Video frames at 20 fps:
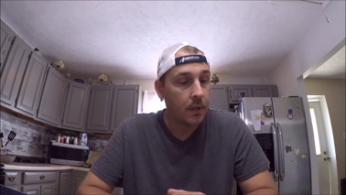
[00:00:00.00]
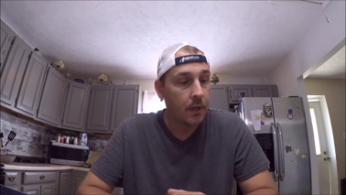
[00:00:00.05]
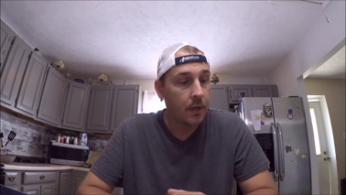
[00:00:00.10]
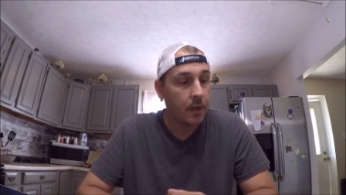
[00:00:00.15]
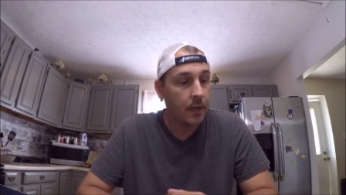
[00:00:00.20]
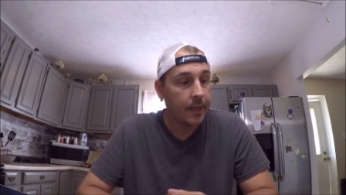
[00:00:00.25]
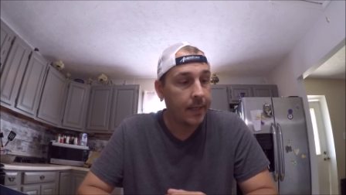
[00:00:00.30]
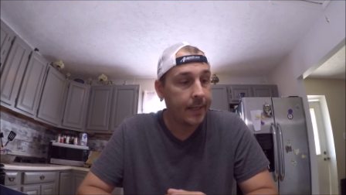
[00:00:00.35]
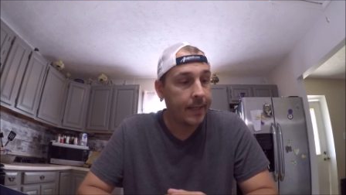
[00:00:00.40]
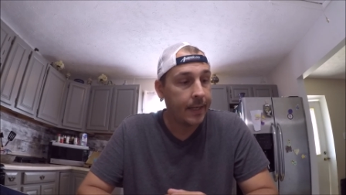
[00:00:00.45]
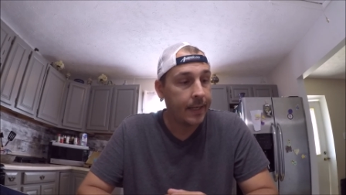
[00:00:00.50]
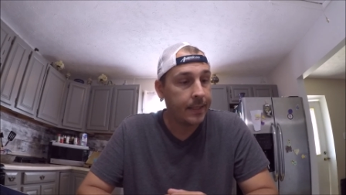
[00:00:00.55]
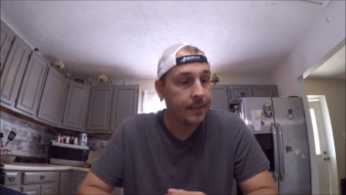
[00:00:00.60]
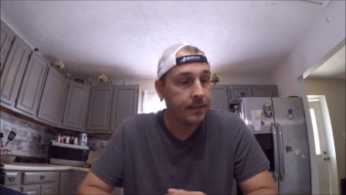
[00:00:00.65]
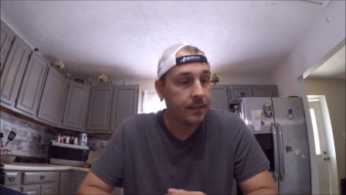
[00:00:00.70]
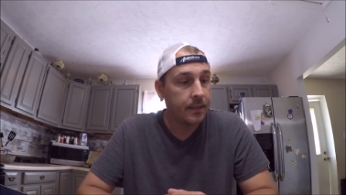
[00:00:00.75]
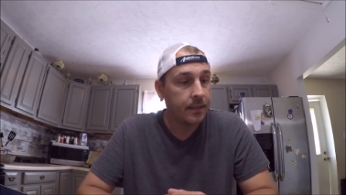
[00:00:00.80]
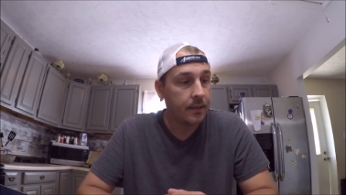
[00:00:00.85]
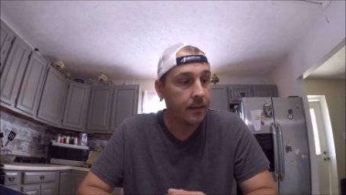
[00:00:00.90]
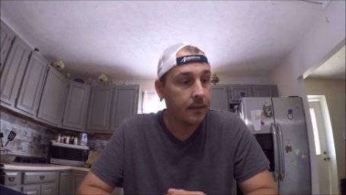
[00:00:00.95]
Alright
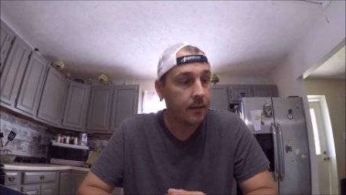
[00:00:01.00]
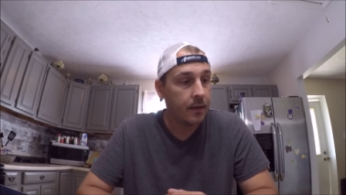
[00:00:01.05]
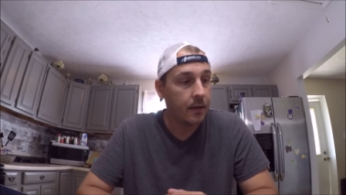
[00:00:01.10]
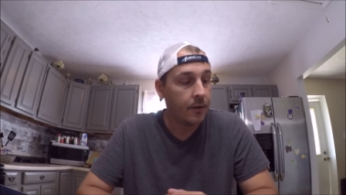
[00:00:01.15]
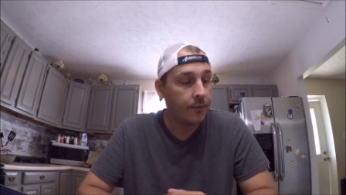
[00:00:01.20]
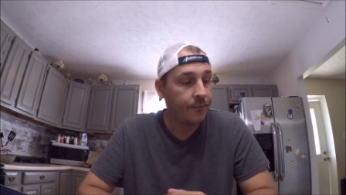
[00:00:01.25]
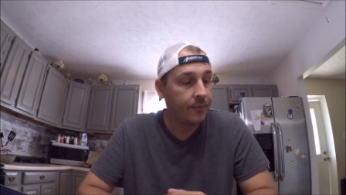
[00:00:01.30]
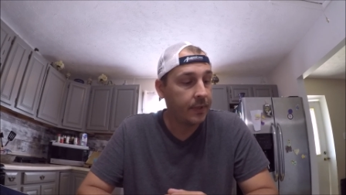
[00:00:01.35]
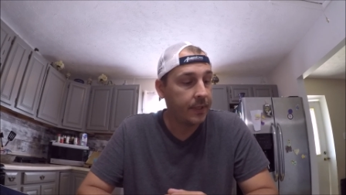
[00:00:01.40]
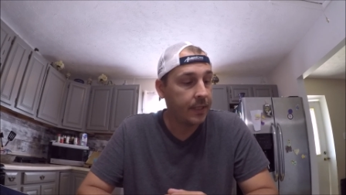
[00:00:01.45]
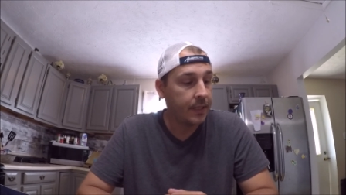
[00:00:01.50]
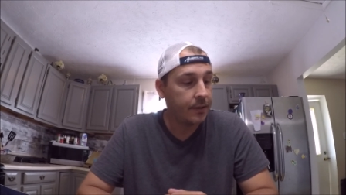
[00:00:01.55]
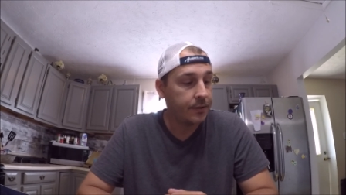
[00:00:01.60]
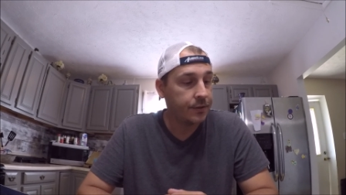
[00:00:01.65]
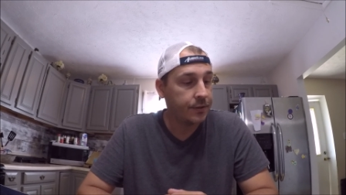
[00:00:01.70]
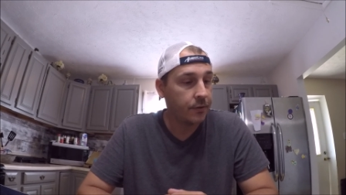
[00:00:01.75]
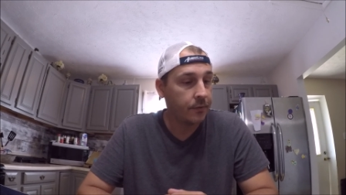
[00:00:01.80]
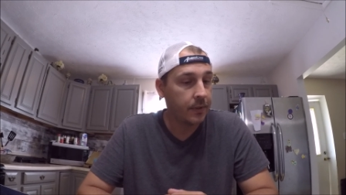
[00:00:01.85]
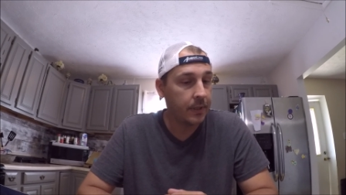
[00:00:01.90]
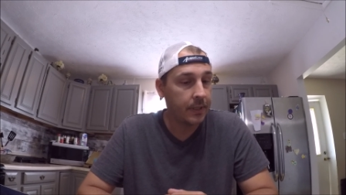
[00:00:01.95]
guys, hopefully here
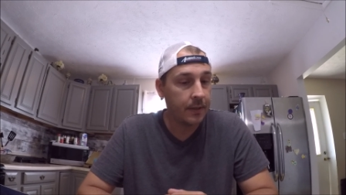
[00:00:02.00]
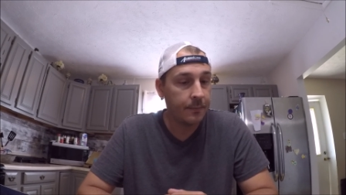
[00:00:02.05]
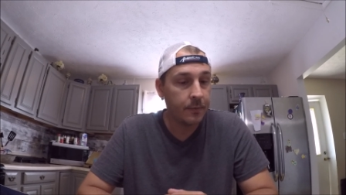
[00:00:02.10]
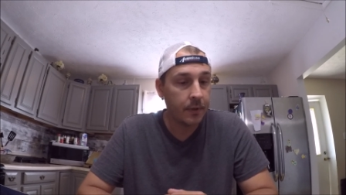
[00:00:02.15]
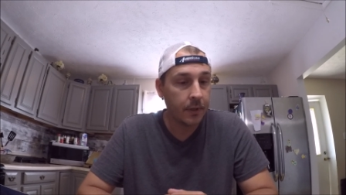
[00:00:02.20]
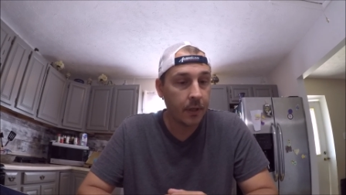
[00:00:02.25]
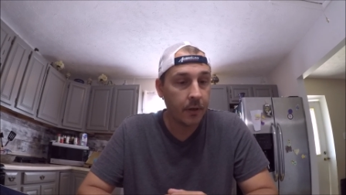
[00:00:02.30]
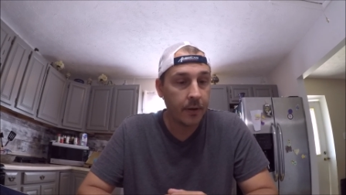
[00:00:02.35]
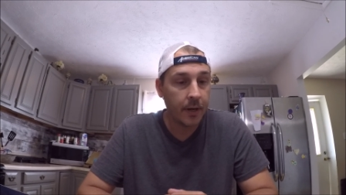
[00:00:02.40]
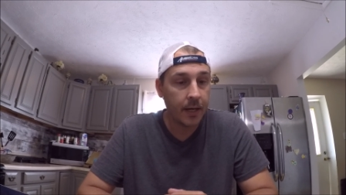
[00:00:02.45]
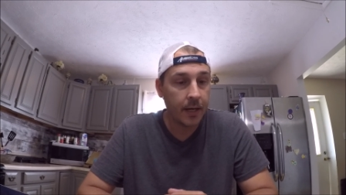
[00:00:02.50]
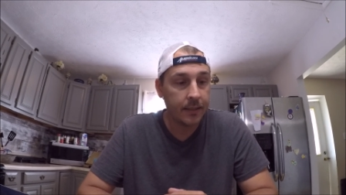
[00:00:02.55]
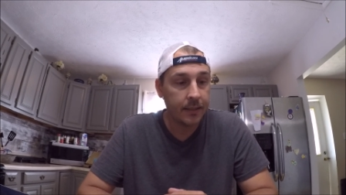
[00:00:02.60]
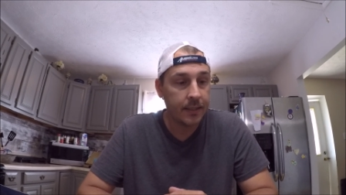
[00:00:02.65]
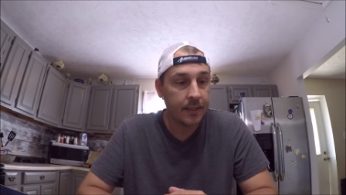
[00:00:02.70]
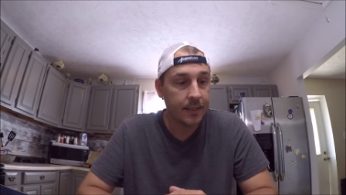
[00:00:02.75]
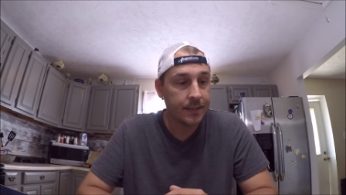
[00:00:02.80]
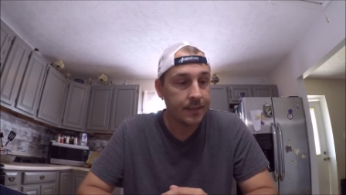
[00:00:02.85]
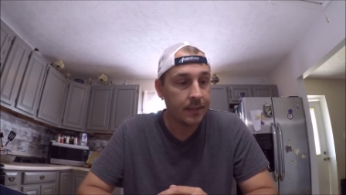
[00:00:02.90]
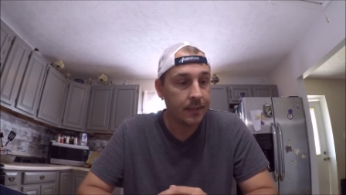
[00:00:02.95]
shortly I'm going to go out and
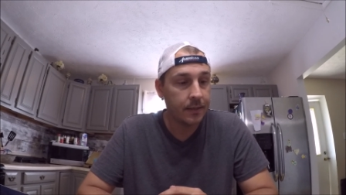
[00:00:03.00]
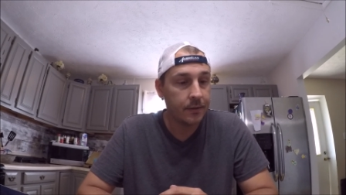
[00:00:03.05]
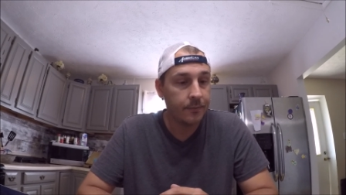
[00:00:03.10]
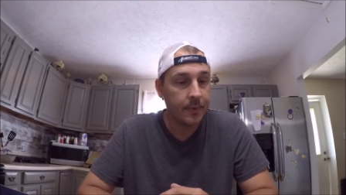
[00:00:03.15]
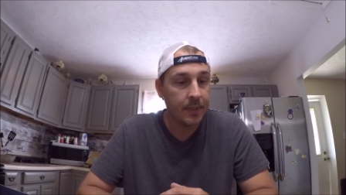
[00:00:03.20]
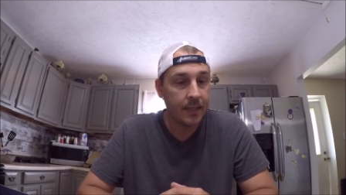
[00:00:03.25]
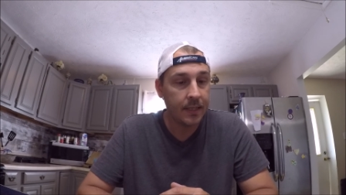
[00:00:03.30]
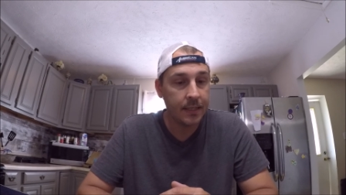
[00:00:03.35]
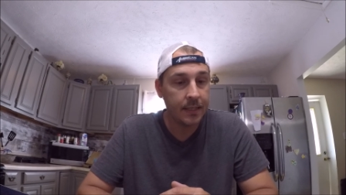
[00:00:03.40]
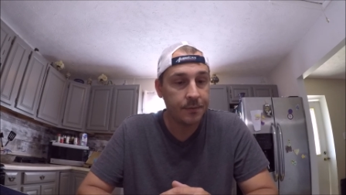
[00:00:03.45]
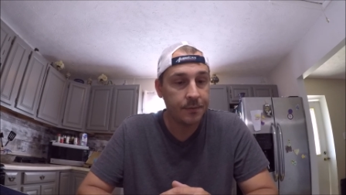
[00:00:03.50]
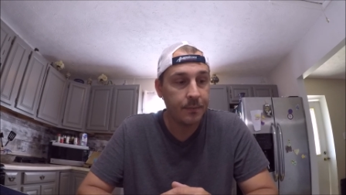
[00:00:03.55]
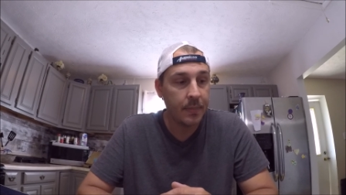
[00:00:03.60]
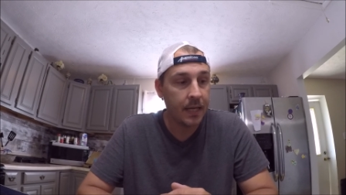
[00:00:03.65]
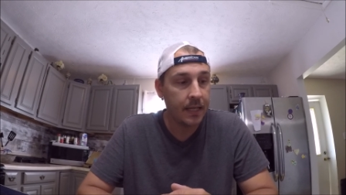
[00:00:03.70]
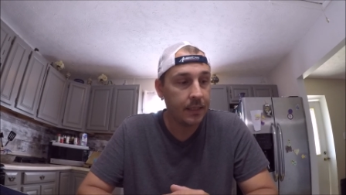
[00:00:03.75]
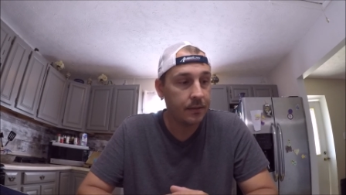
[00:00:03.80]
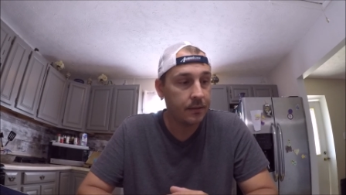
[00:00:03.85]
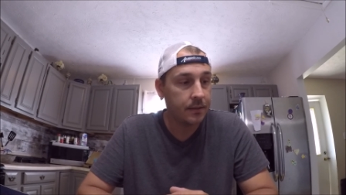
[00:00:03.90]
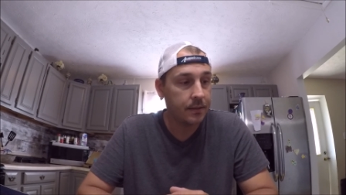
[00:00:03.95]
test a little bit of these
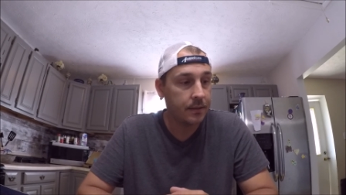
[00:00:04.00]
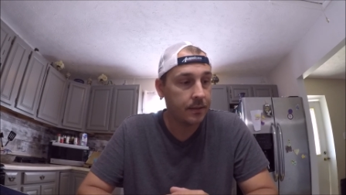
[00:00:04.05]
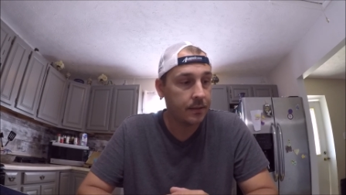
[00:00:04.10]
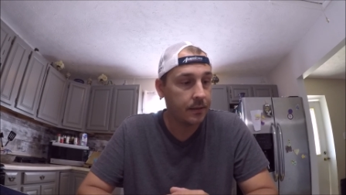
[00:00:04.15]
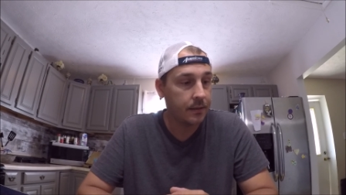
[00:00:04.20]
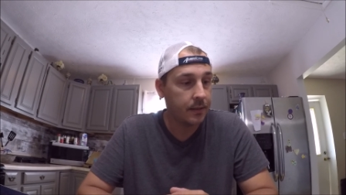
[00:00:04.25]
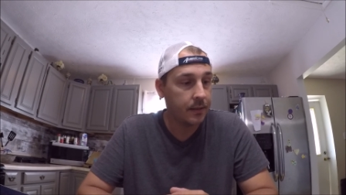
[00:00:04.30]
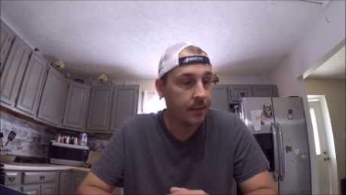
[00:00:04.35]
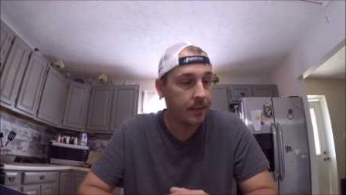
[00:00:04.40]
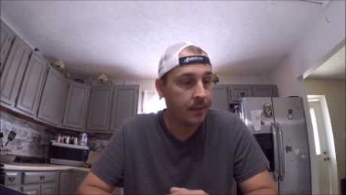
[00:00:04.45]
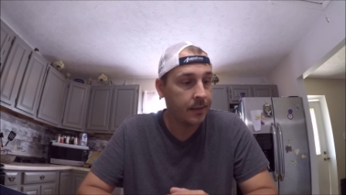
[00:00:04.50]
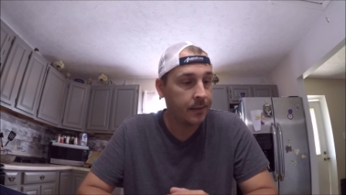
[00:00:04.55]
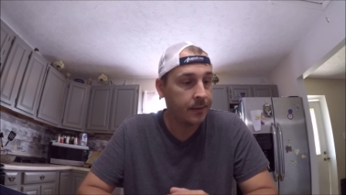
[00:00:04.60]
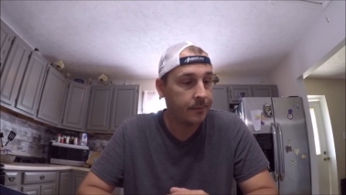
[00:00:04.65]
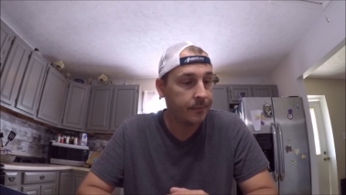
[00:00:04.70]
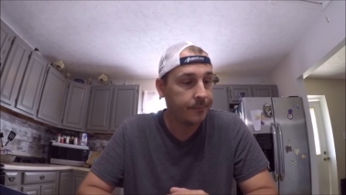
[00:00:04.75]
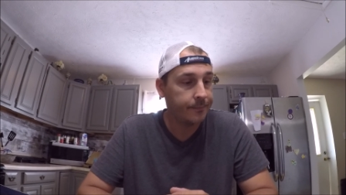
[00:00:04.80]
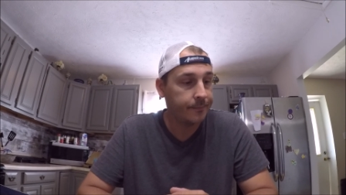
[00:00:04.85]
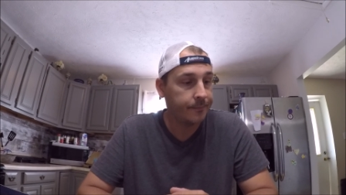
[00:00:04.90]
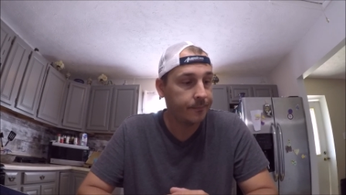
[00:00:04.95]
baits.
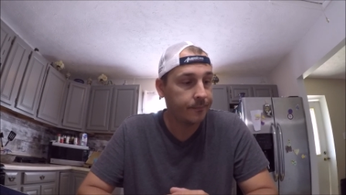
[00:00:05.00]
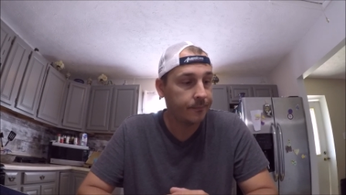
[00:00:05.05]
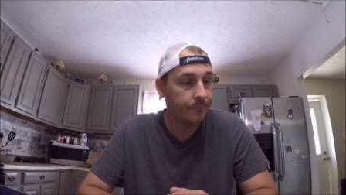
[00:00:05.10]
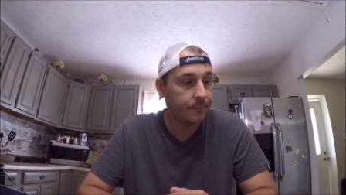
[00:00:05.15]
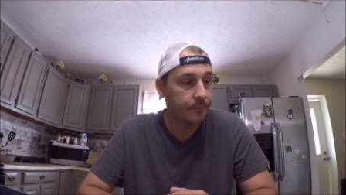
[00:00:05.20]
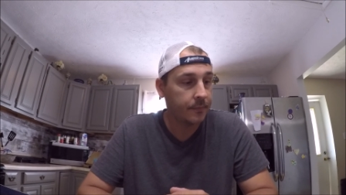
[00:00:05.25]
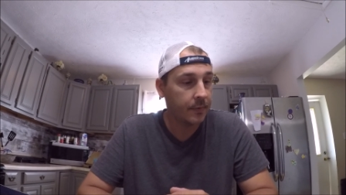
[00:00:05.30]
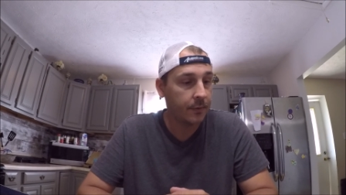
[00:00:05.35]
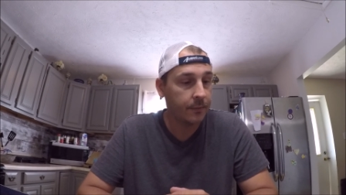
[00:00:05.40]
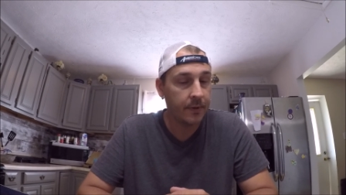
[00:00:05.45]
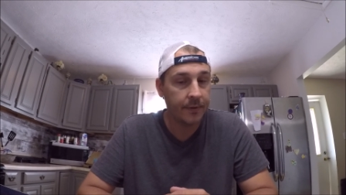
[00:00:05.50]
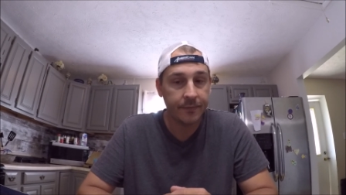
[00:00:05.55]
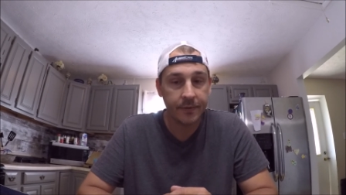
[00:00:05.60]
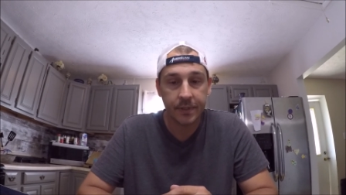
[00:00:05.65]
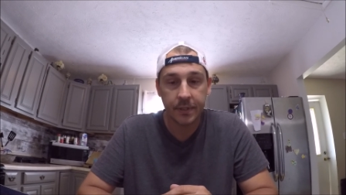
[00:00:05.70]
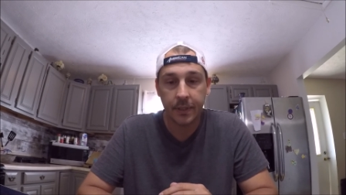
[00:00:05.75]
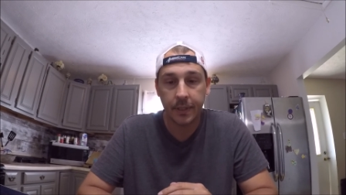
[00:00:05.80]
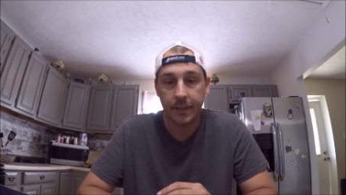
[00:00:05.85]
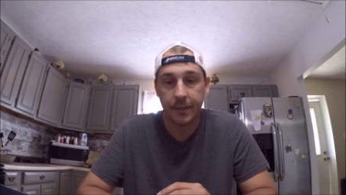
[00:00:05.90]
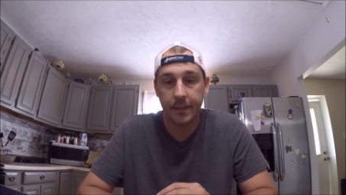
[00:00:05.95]
Um, the
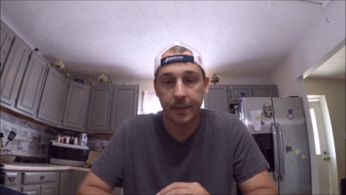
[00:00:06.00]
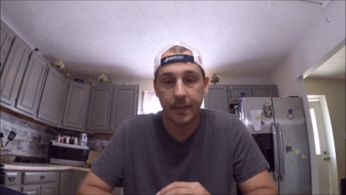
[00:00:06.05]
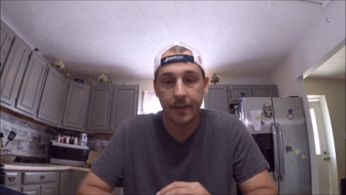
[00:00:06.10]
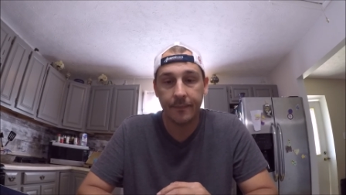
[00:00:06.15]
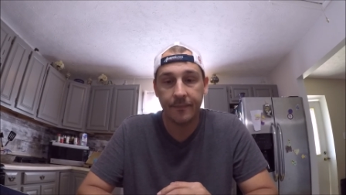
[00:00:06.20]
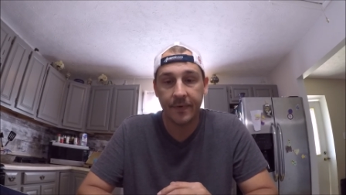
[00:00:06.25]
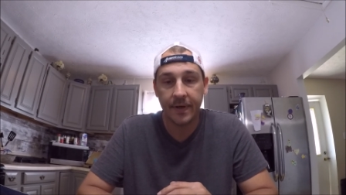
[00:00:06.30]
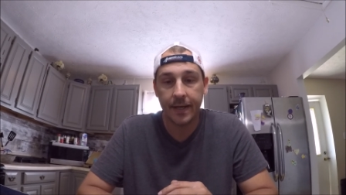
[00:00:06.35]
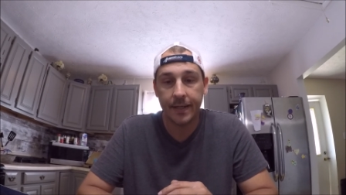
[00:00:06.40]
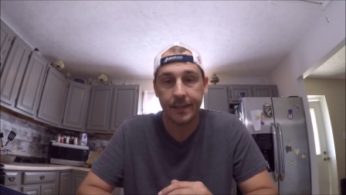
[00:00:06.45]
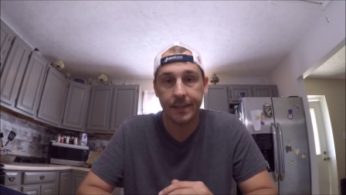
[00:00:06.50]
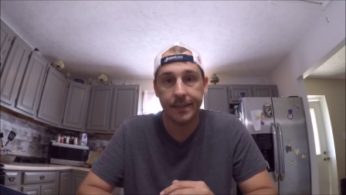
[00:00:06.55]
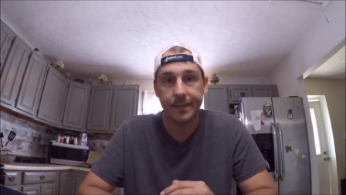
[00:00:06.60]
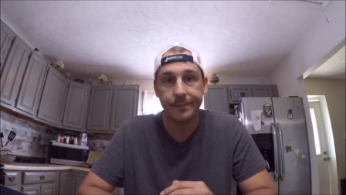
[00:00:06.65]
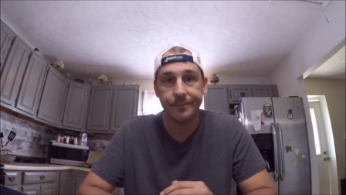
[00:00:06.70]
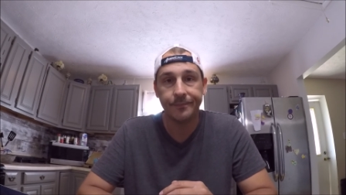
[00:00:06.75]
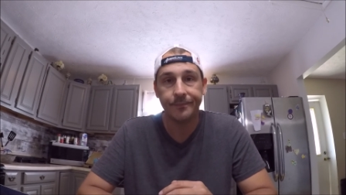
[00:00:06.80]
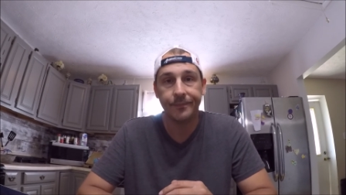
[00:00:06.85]
river's cleared up finally.